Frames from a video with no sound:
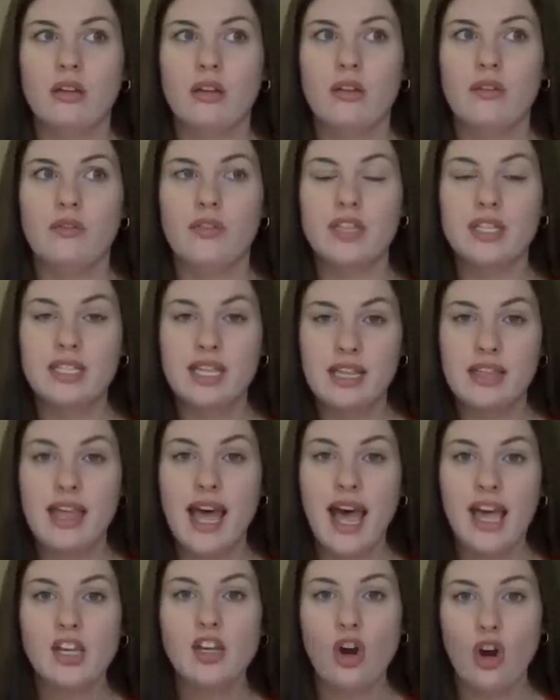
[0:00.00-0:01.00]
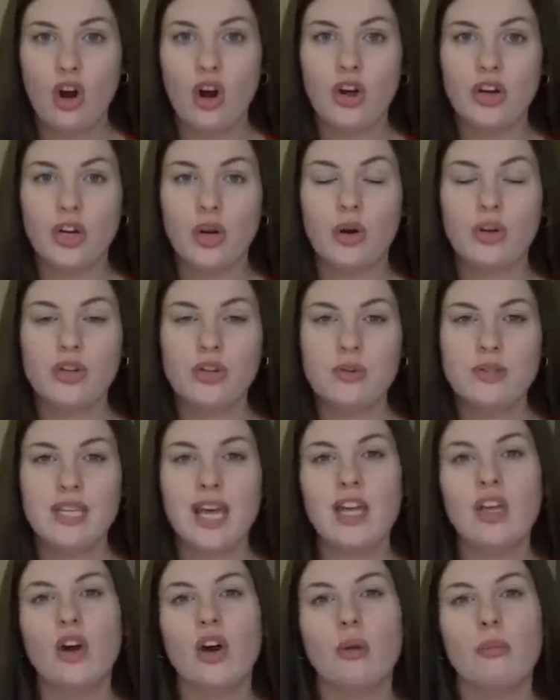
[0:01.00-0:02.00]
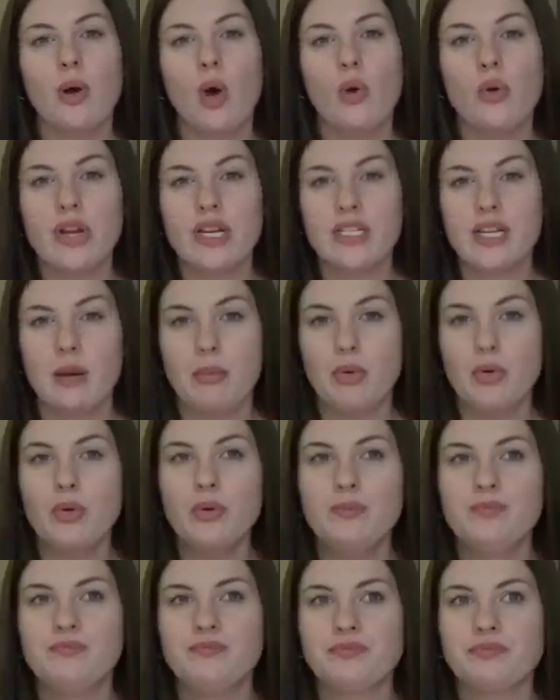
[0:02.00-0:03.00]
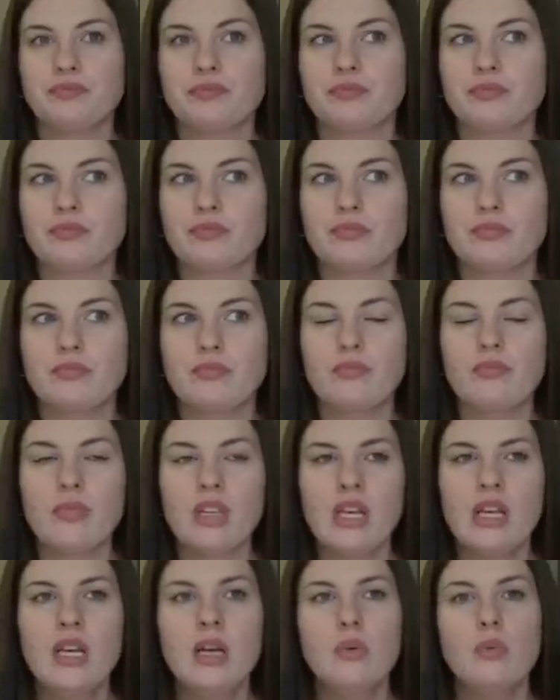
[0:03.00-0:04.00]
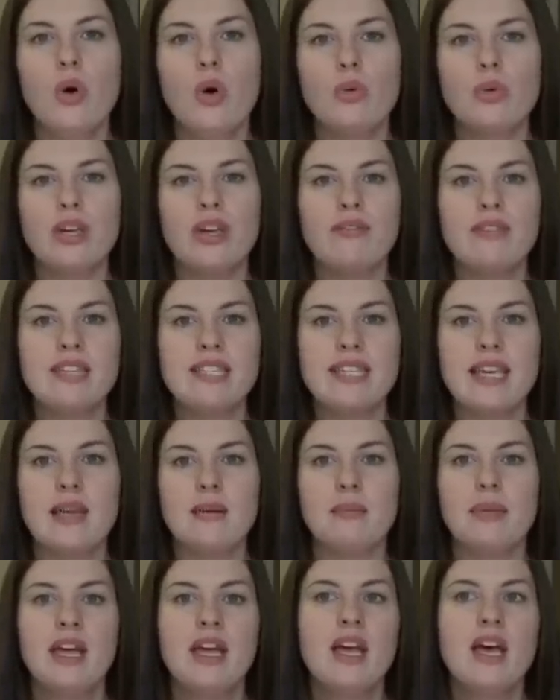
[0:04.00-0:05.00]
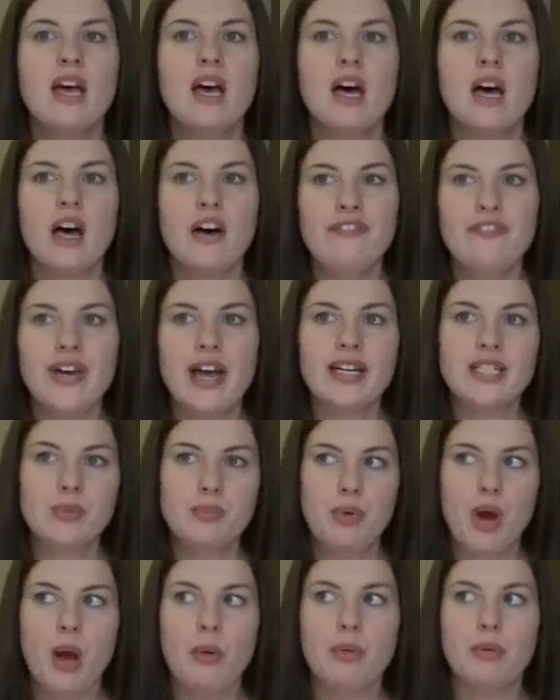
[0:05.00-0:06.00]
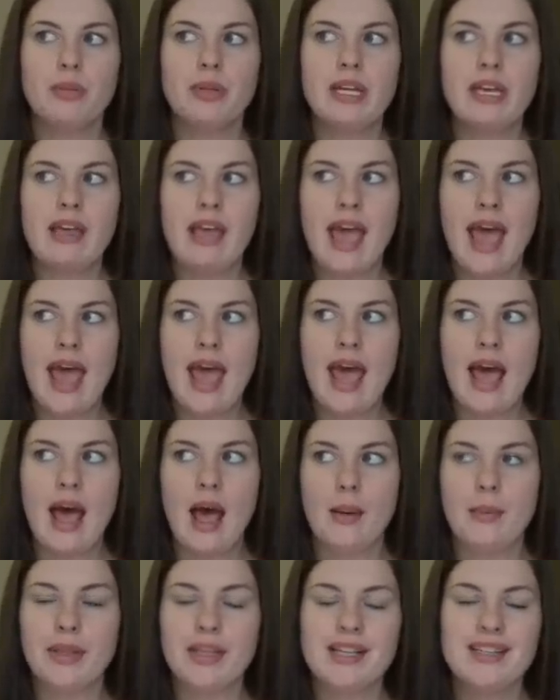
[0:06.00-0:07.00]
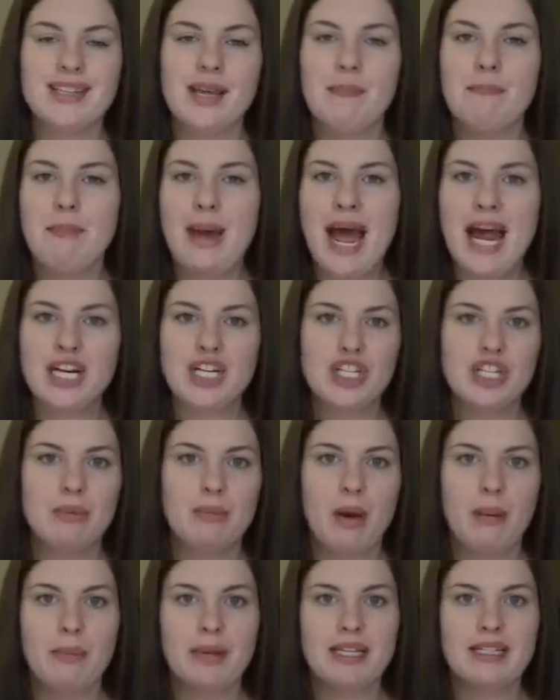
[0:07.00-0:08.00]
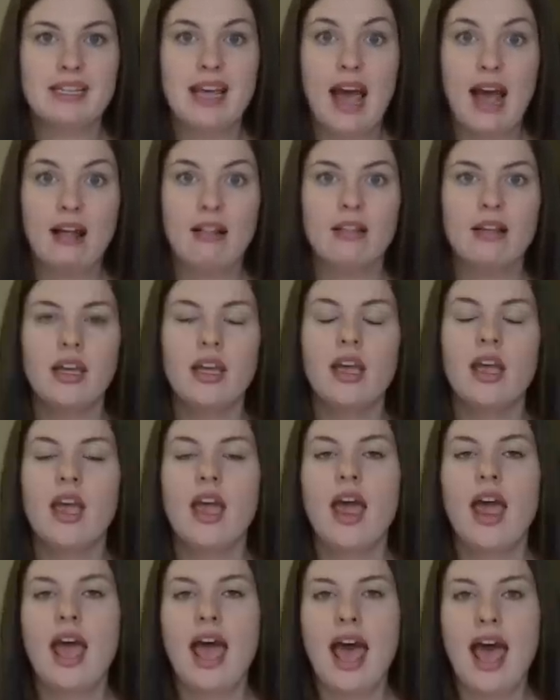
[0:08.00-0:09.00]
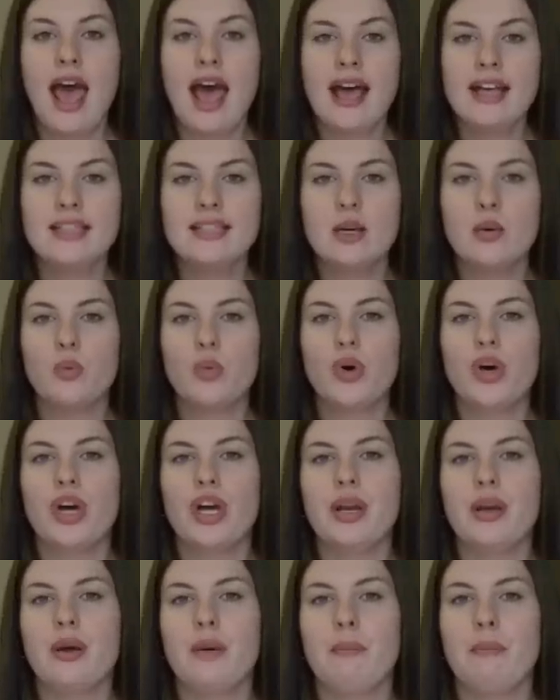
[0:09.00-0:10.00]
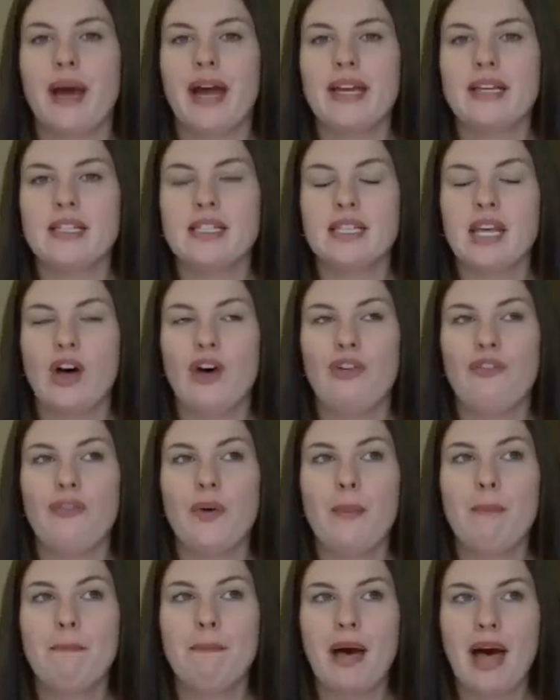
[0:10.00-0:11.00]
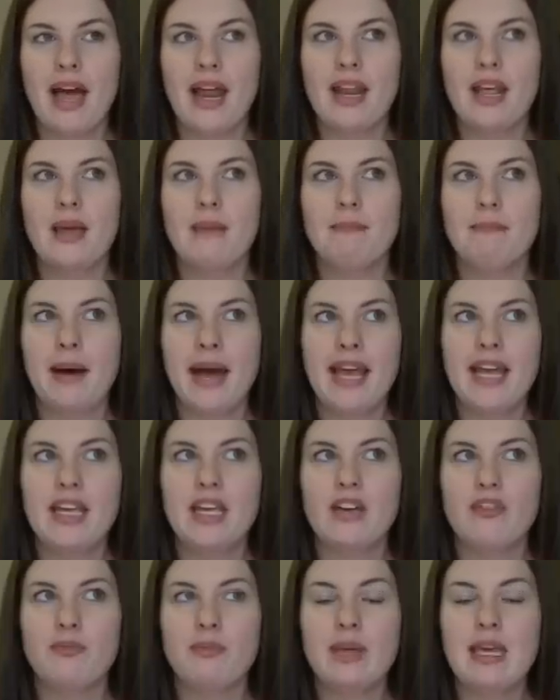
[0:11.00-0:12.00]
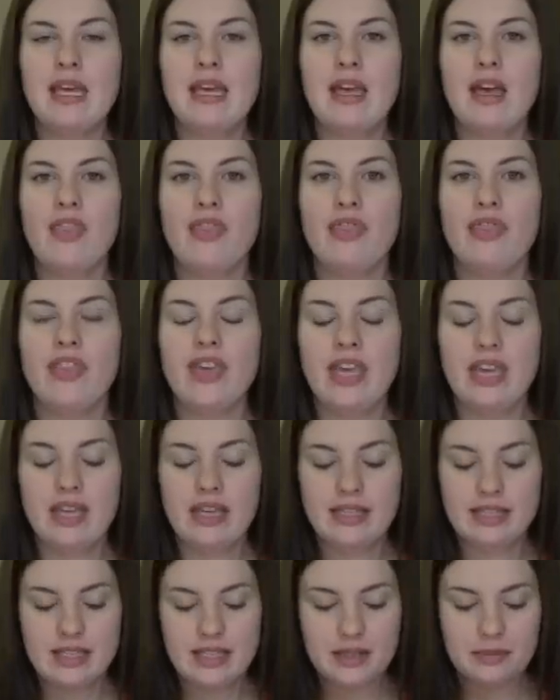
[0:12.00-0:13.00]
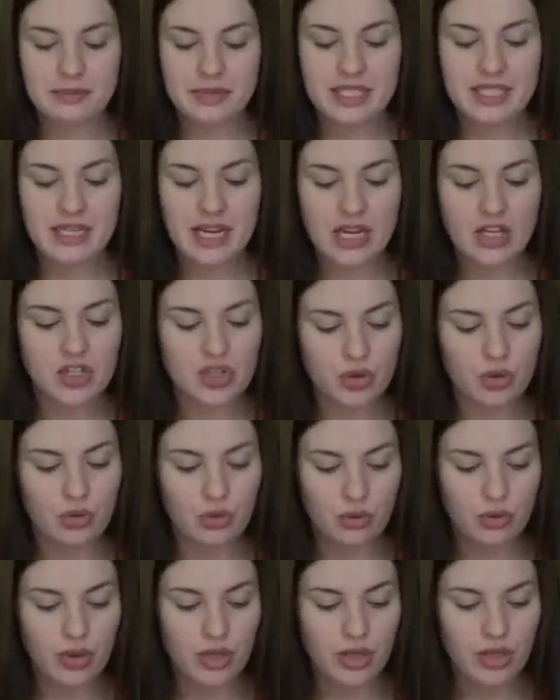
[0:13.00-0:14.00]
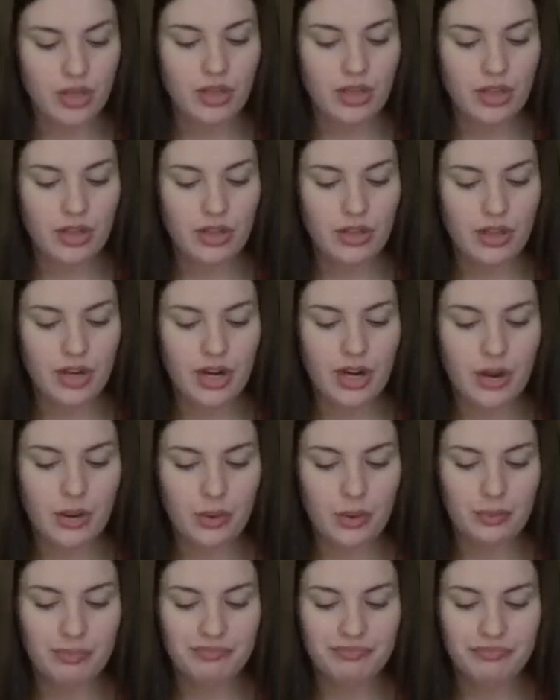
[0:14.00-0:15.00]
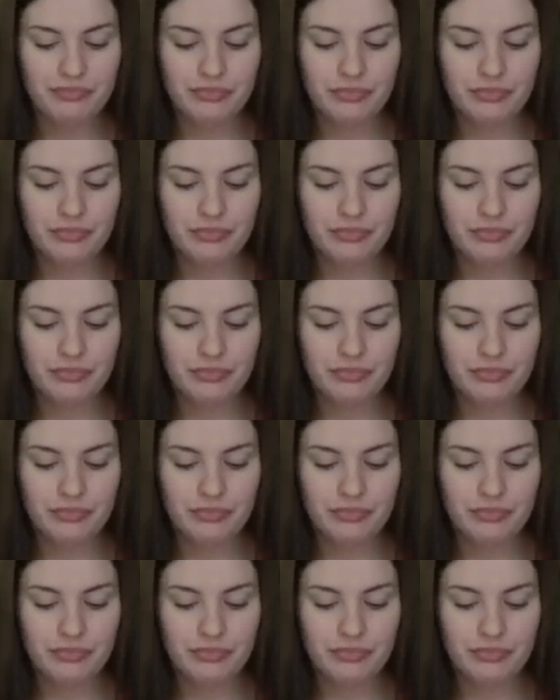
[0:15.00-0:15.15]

this that yarn, you know, I'll use that yarn but hold it double. And it won't give the same effect probably um, unless I match them up exactly as it would by itself, but it might give me the substantial, you know,